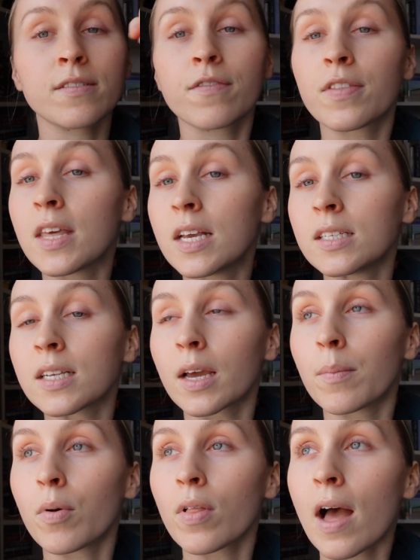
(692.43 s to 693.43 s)
of things I
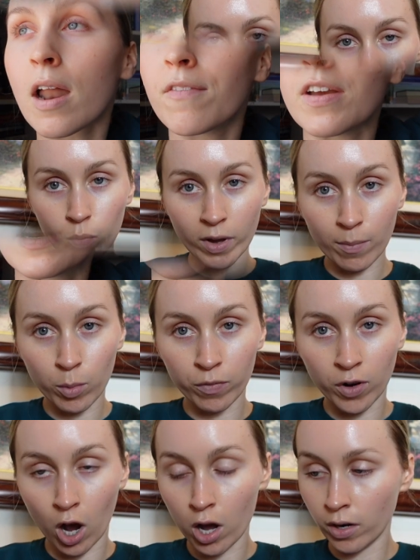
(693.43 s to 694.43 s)
can pull out of it. We have
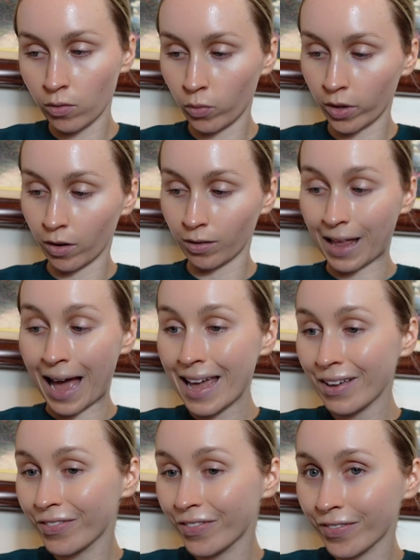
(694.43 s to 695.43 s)
moved on with our
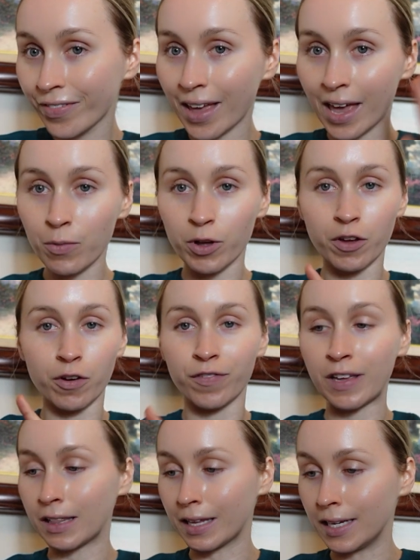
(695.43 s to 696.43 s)
life and with our
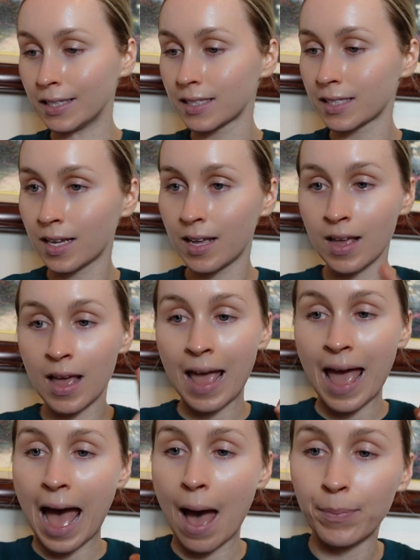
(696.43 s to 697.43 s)
feelings.
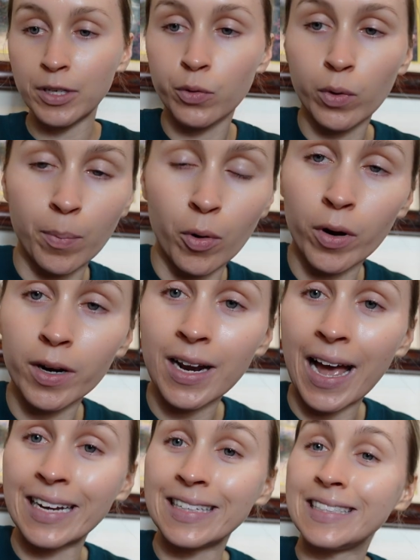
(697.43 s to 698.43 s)
Happy to report,
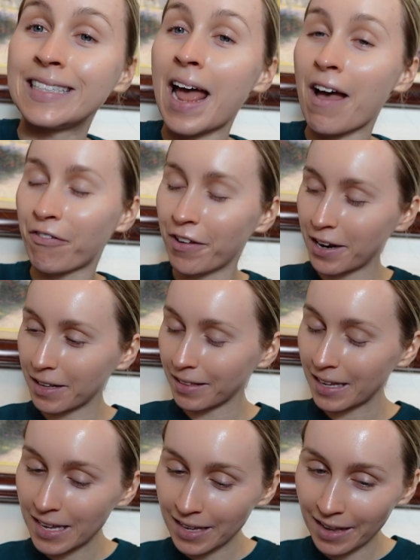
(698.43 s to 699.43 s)
I
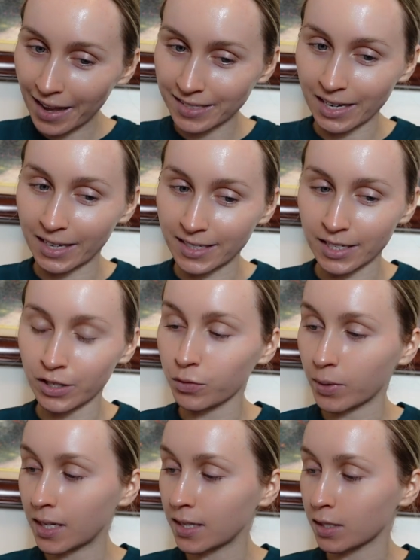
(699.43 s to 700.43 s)
definitely, as I continued
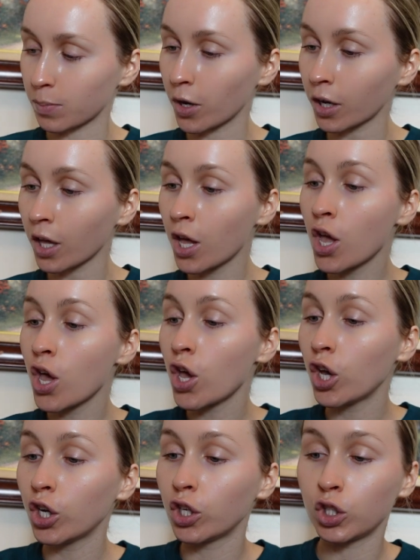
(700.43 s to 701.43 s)
reading this book,
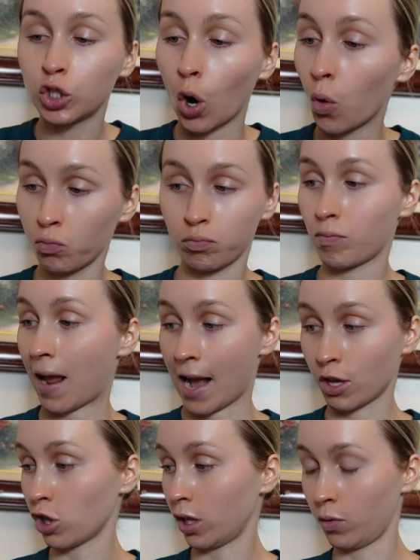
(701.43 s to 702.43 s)
don't
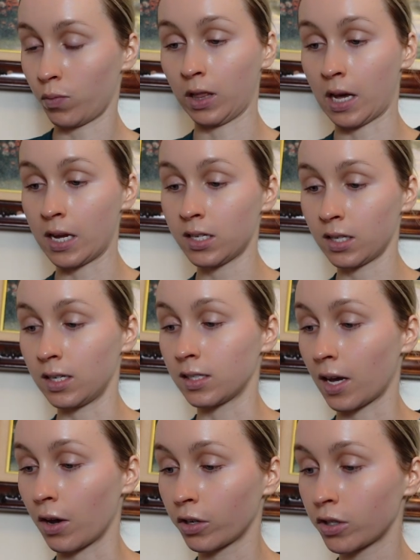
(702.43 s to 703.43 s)
actually relate to these
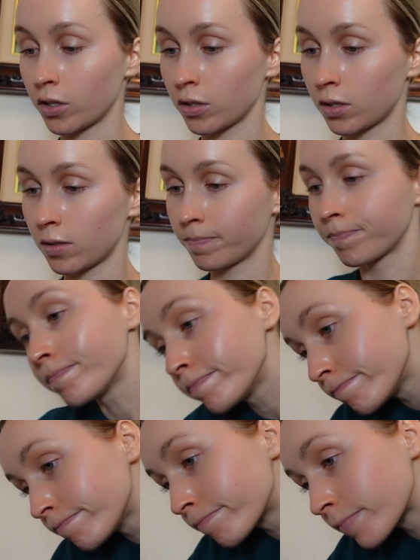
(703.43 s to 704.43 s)
characters.
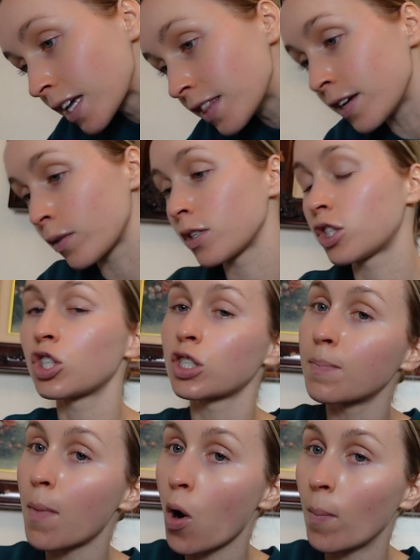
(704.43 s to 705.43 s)
There was just
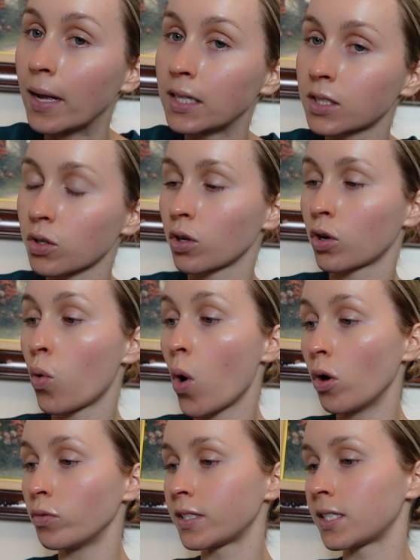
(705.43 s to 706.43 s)
moments or
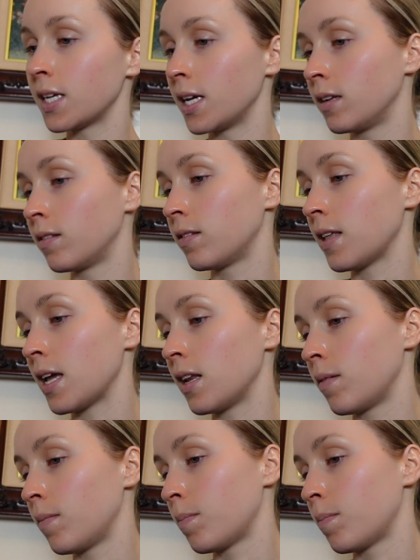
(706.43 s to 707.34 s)
quotes that